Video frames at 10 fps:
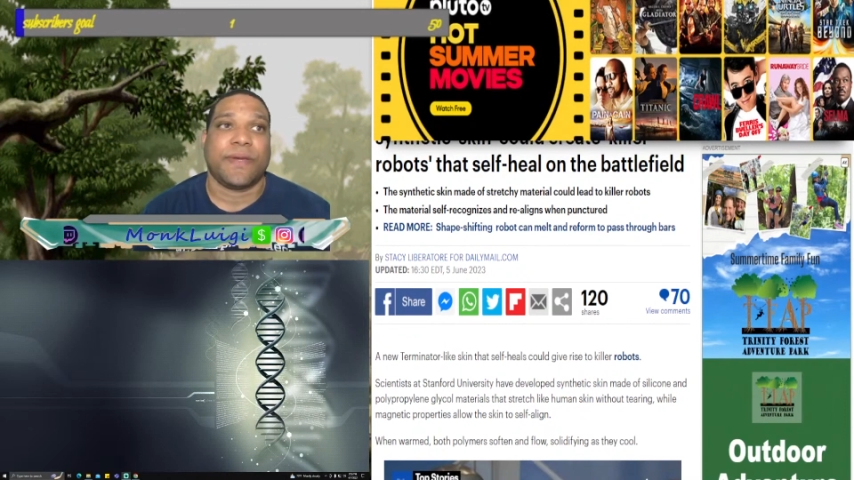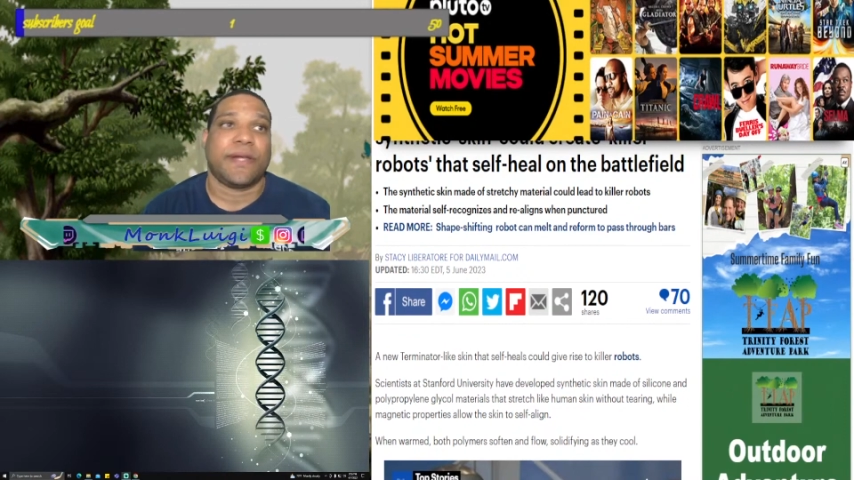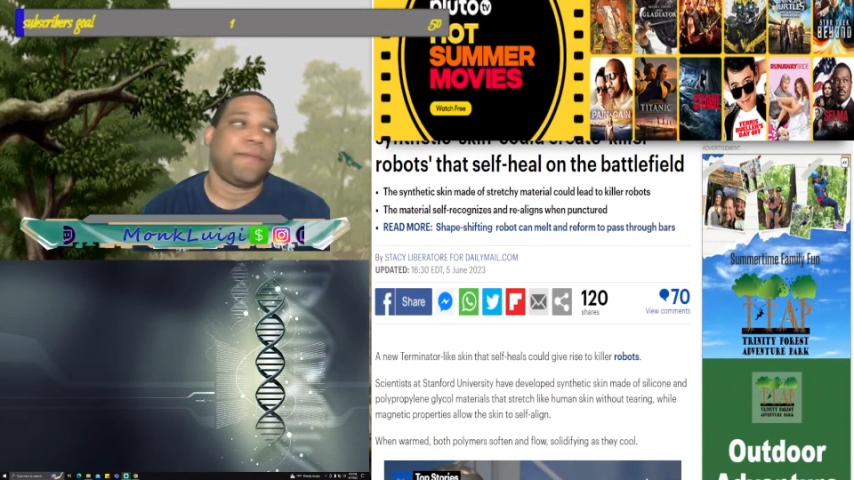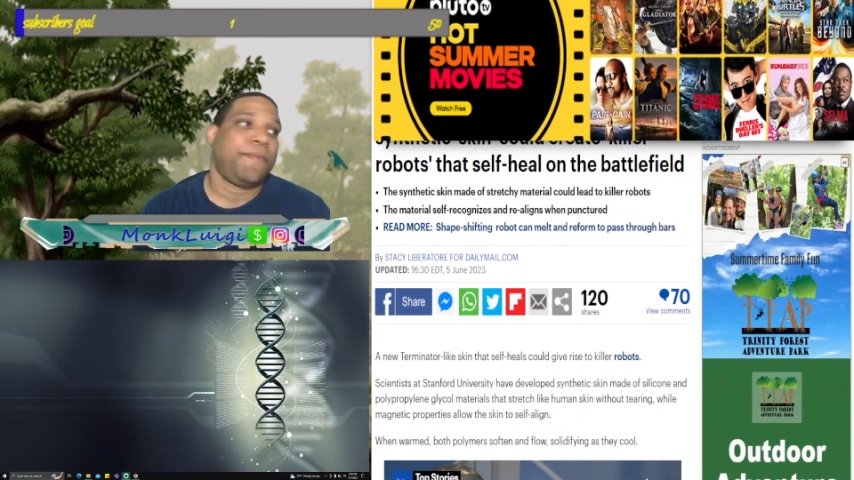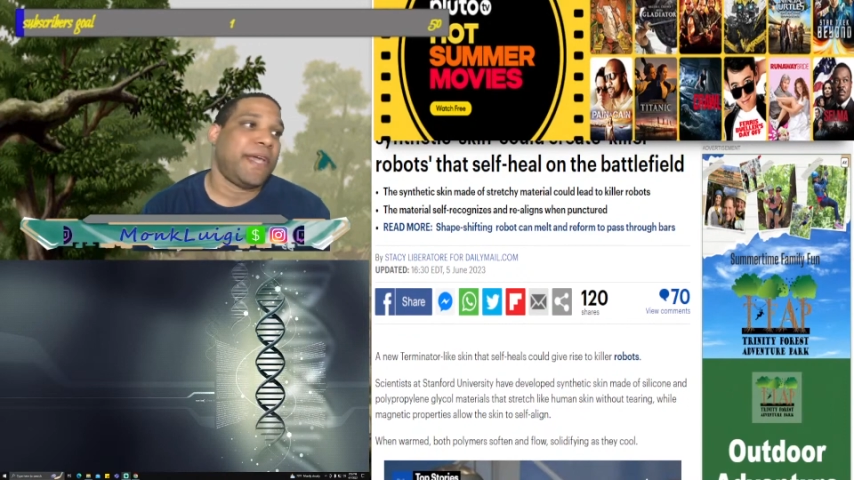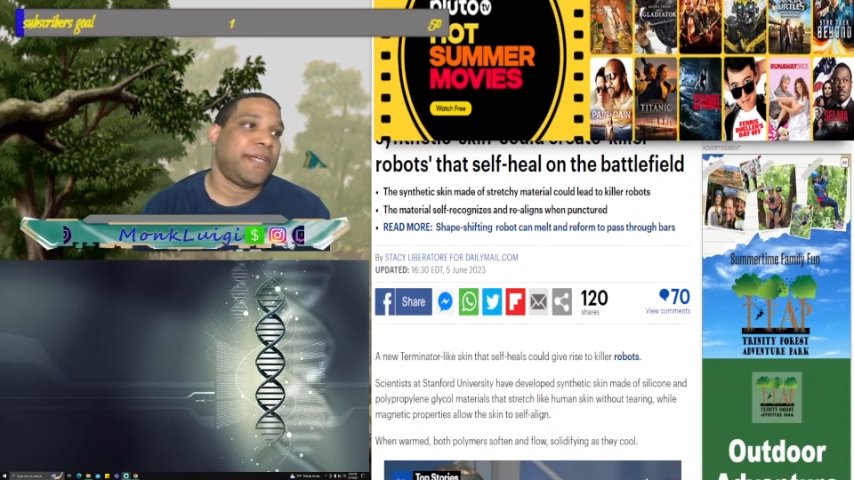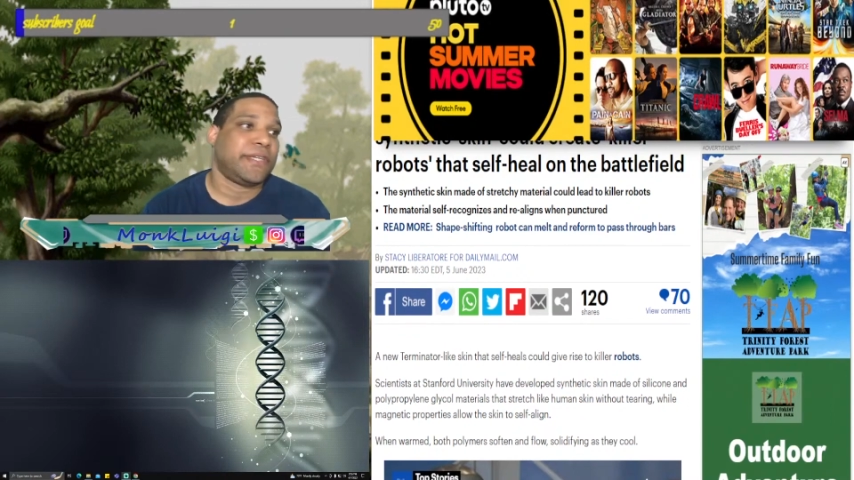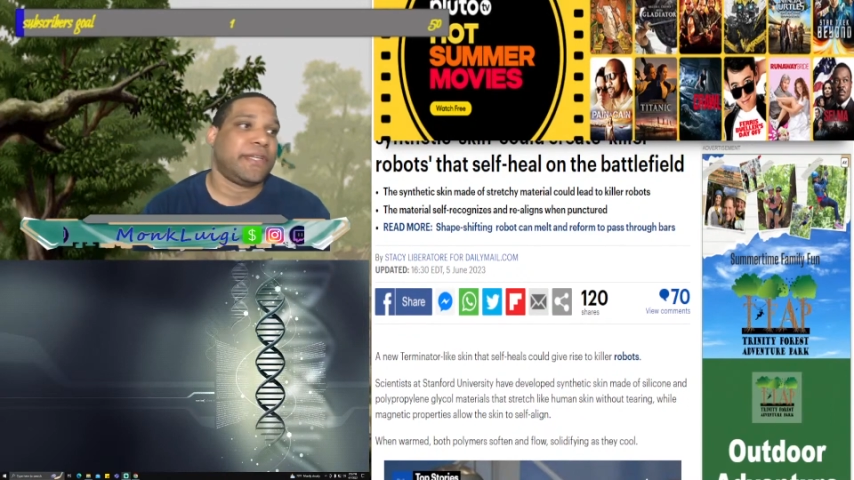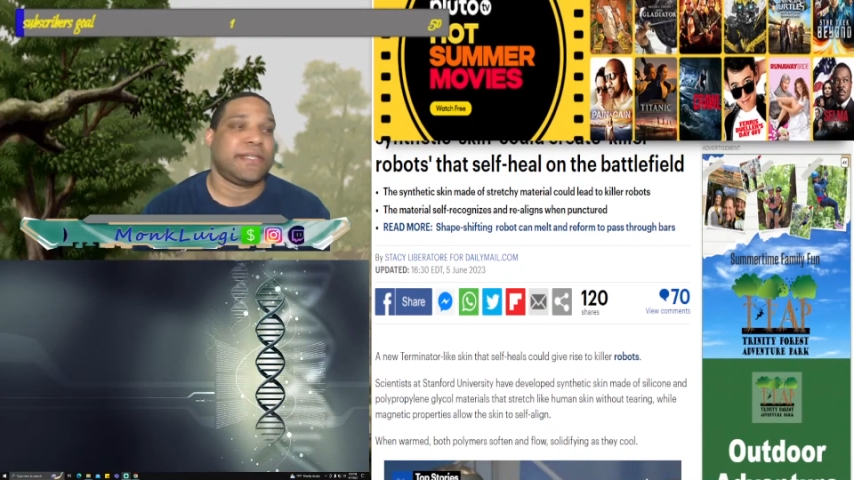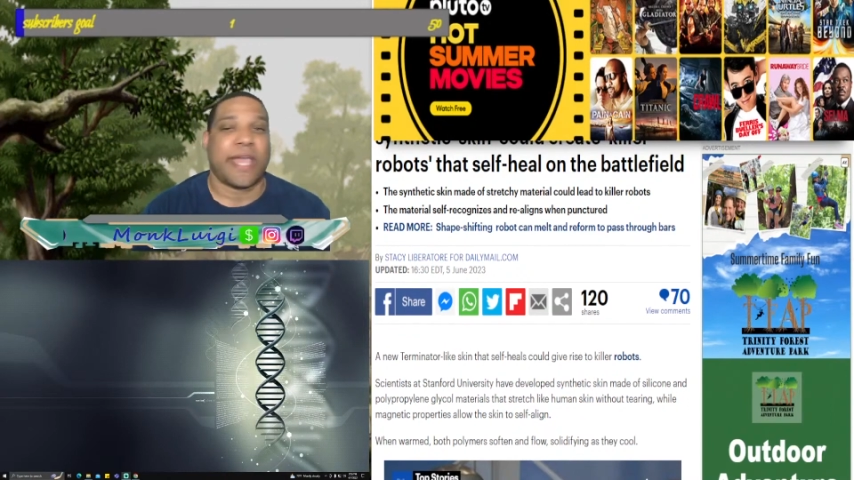where the
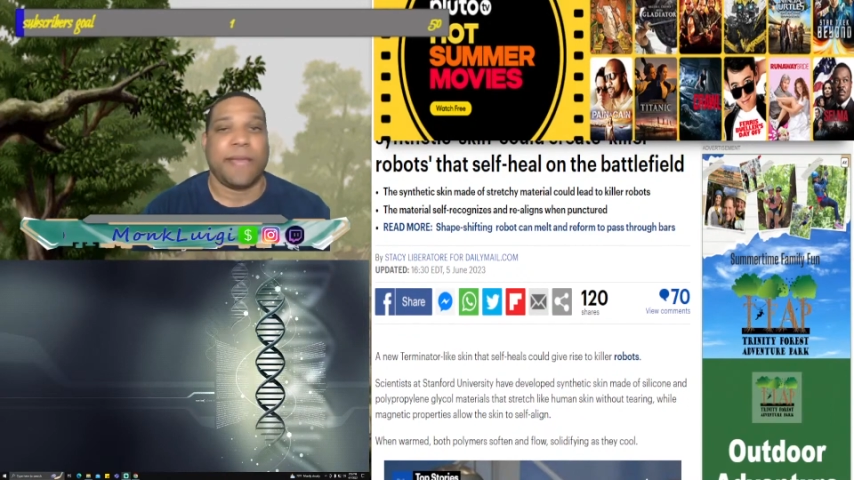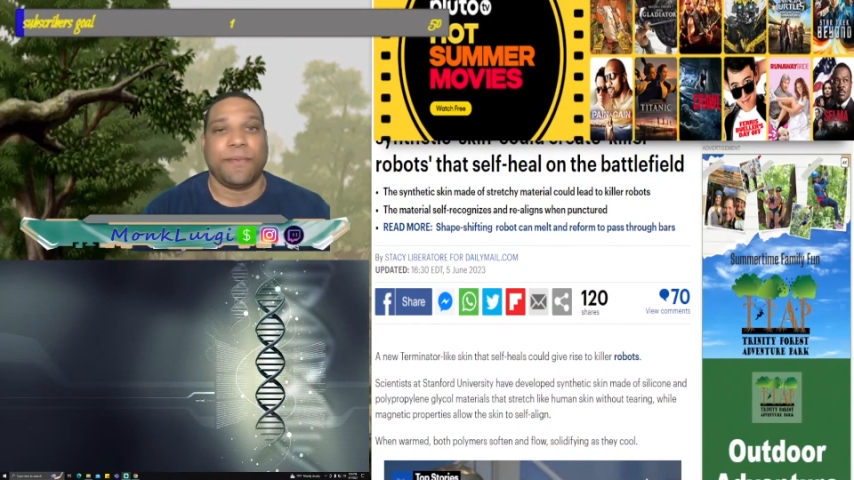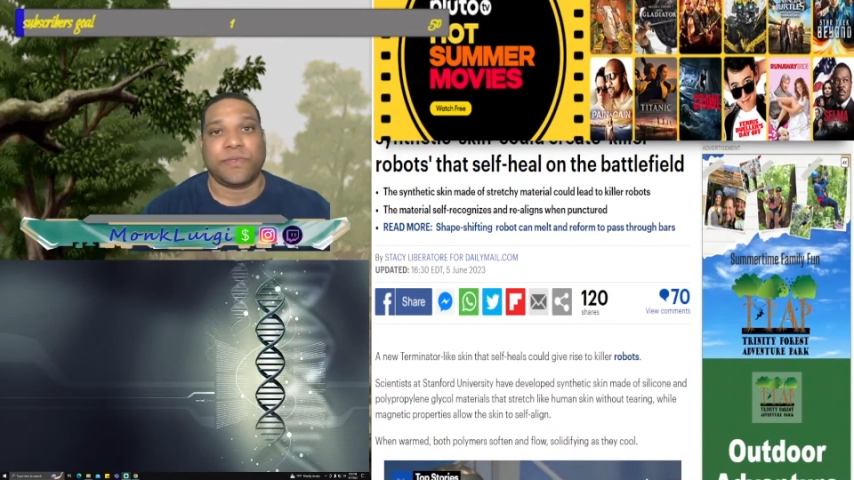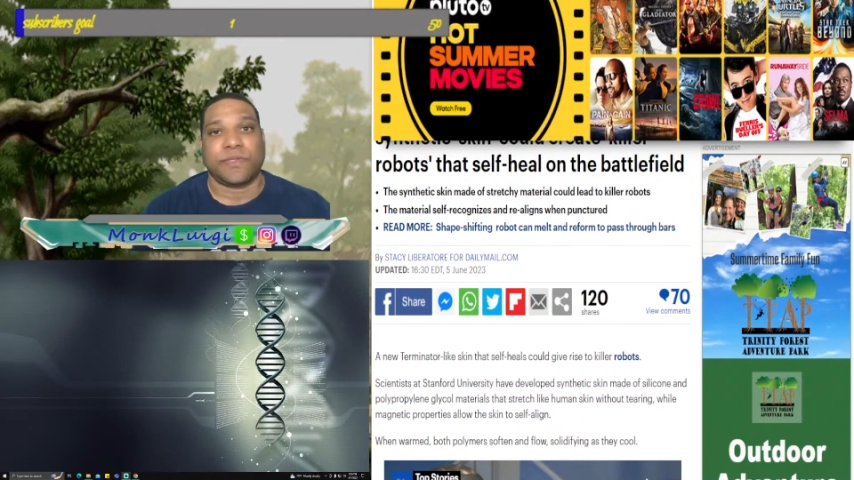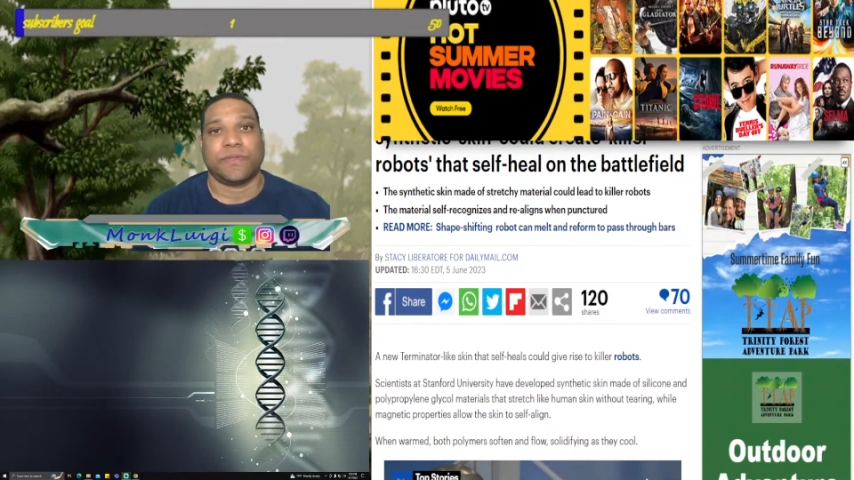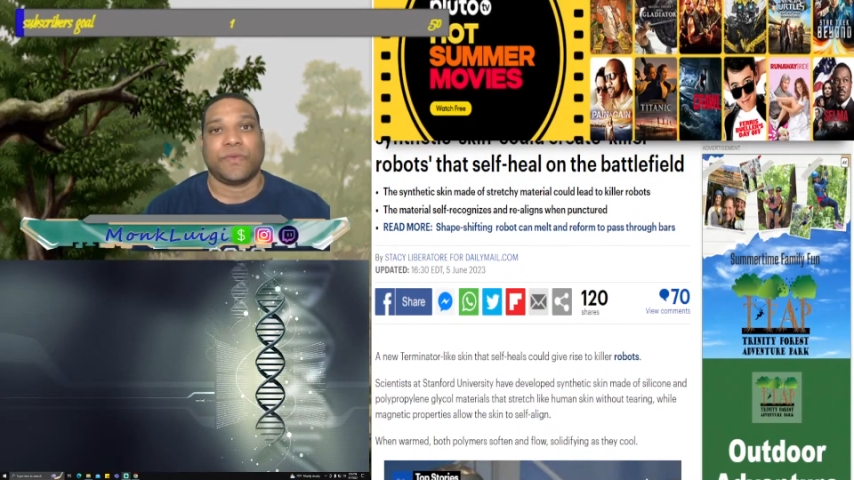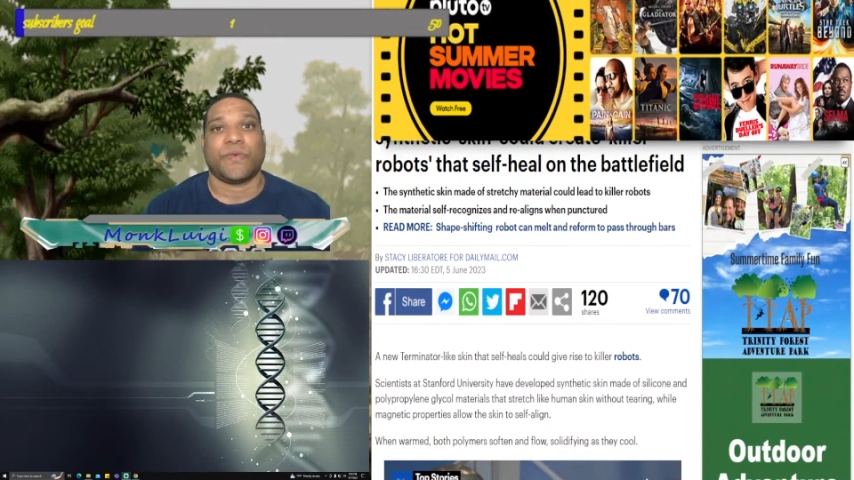patient is able to